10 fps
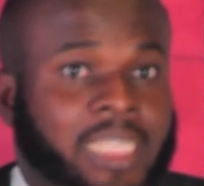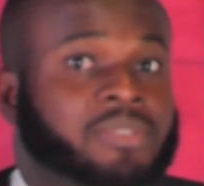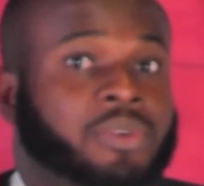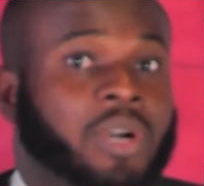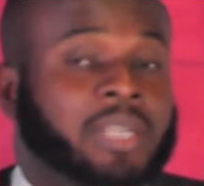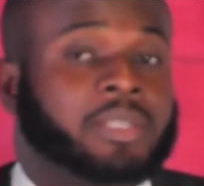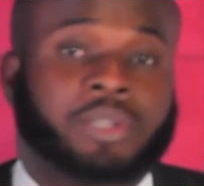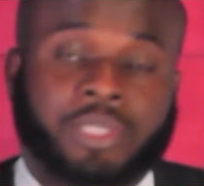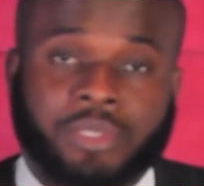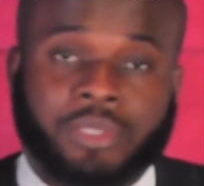is for
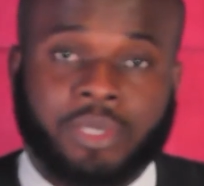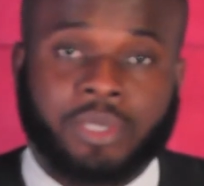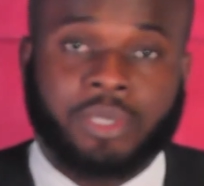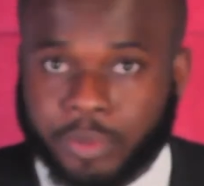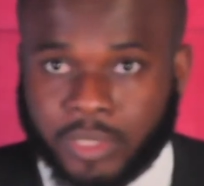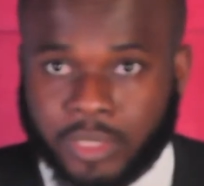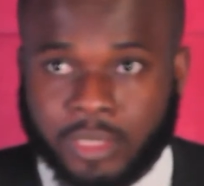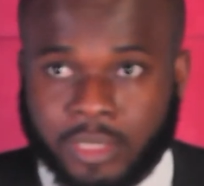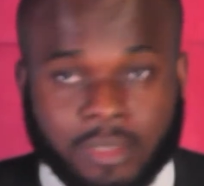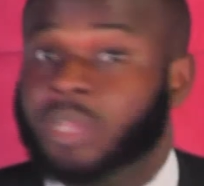agricultural
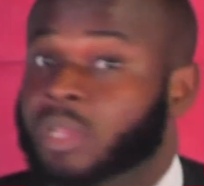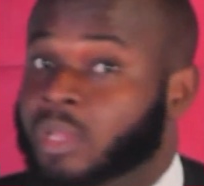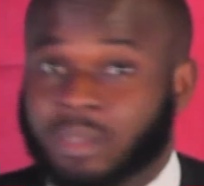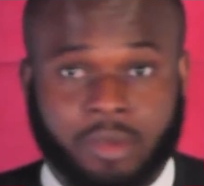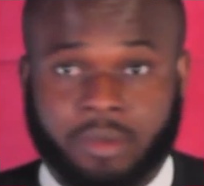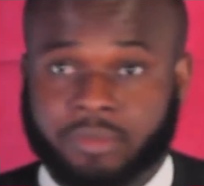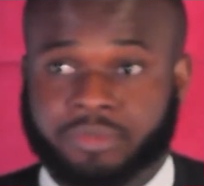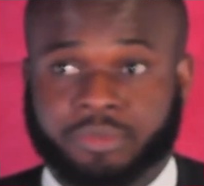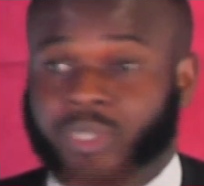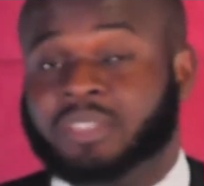purposes of
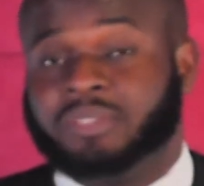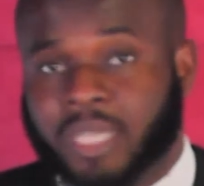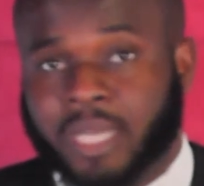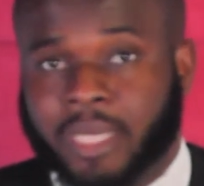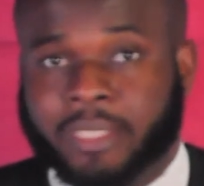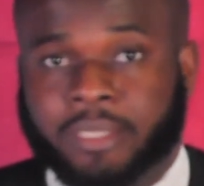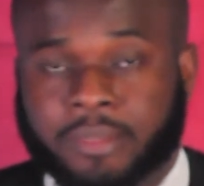whatever kind.